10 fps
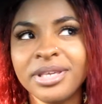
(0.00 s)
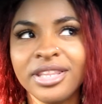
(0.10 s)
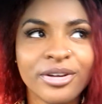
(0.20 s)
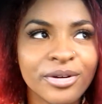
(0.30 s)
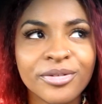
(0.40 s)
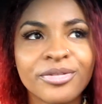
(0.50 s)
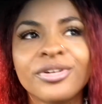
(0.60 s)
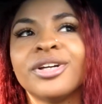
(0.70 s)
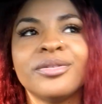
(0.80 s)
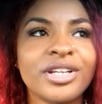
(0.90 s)
be the
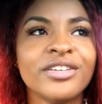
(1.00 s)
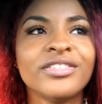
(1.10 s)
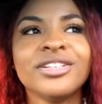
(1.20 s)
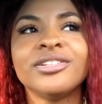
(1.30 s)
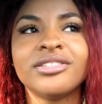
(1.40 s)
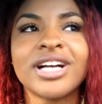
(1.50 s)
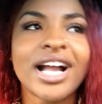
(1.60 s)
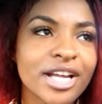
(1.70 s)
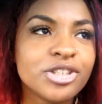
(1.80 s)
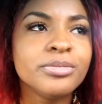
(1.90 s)
girlfriend or whatever, you know, I
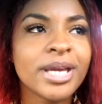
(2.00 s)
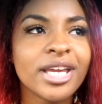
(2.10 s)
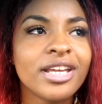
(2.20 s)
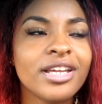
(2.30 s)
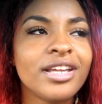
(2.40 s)
got you, babe.